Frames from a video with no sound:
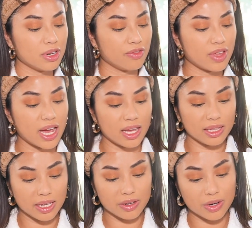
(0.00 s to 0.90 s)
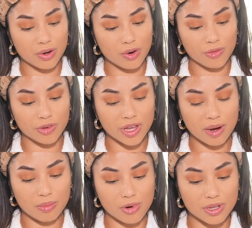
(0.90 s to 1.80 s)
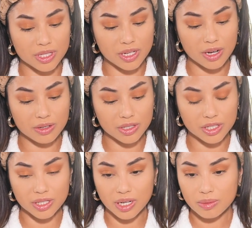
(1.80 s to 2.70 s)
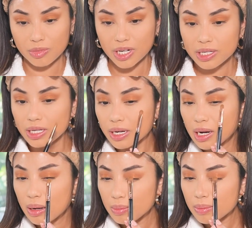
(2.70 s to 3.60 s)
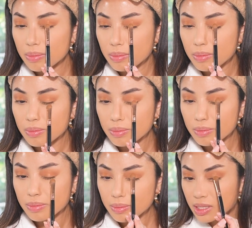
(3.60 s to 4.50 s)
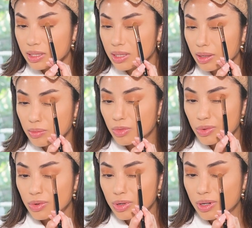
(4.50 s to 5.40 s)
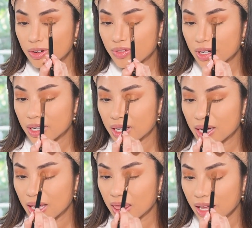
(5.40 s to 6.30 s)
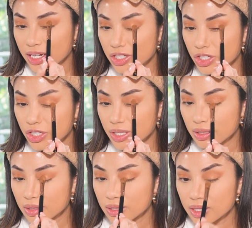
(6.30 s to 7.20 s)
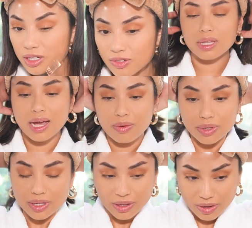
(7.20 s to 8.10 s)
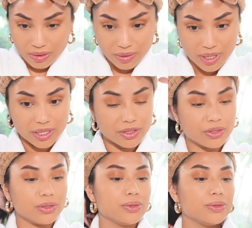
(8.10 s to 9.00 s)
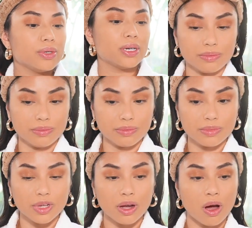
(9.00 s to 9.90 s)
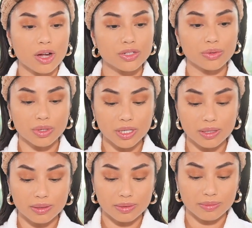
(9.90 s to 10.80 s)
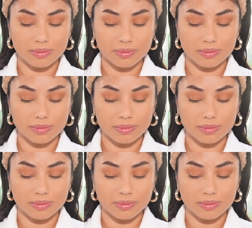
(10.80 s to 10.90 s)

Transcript: bit of that and layer it over that bronzy color just to kind of brighten it up. It's like more of a, a light sheer glitter. Now we're gonna go into contour,